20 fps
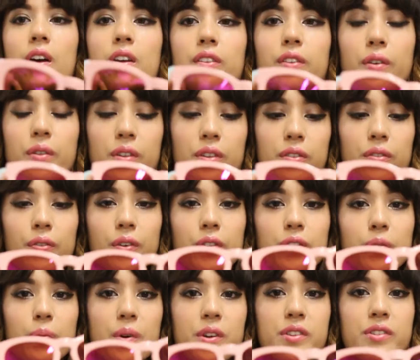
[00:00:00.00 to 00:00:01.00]
So these
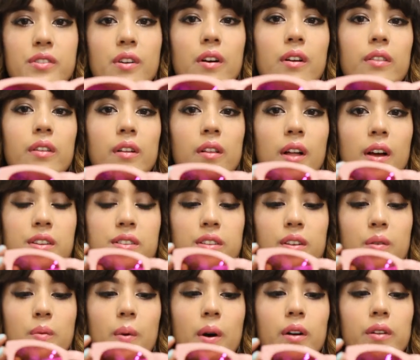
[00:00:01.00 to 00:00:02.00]
first ones are the
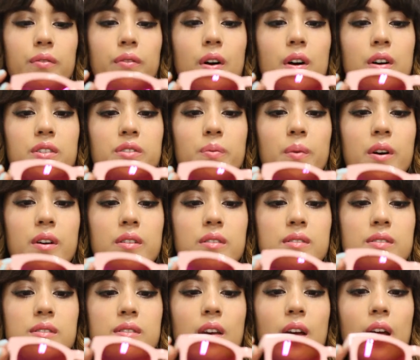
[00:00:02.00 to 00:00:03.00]
classic Wildfox
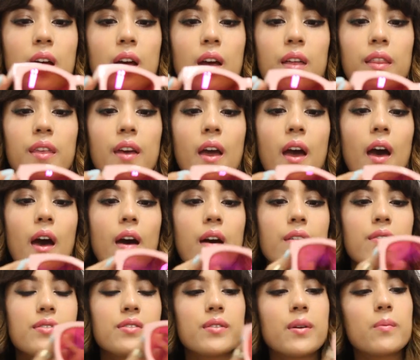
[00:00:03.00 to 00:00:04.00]
ones. They
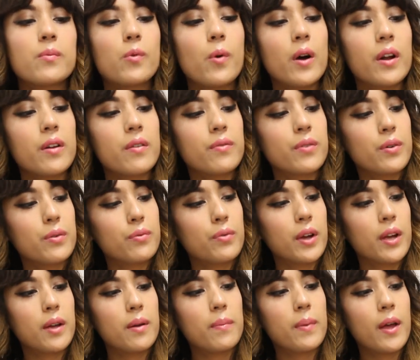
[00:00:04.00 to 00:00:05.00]
have somewhat of a
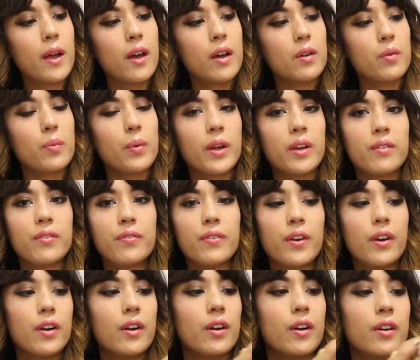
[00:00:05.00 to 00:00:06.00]
Ray-Ban
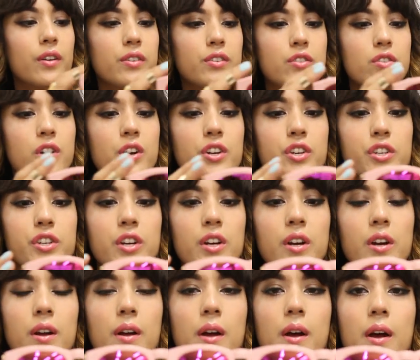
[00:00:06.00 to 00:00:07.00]
Wayfarer
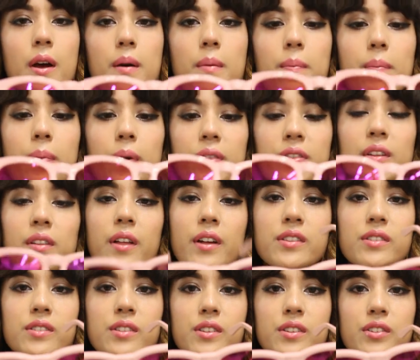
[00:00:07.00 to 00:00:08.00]
structure, but the
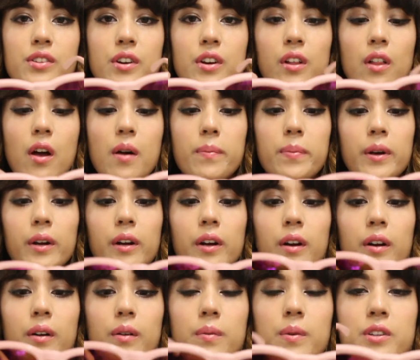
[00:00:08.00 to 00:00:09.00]
lenses are a lot
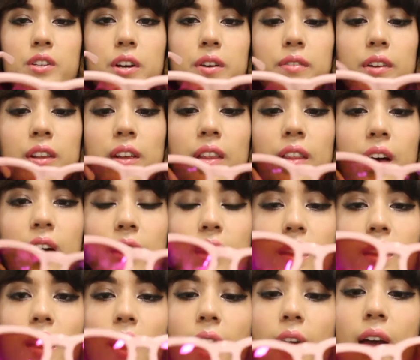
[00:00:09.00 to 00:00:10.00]
bigger, which I really
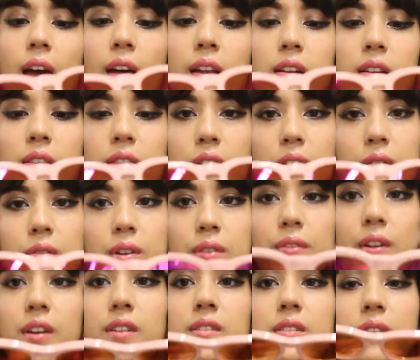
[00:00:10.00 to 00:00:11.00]
like, and they're
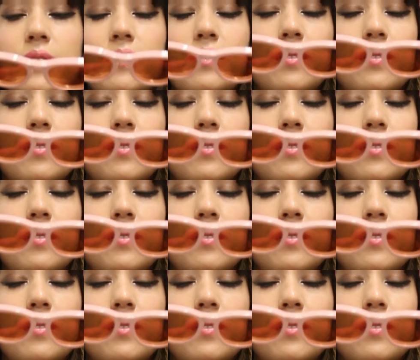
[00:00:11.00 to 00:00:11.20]
reflective.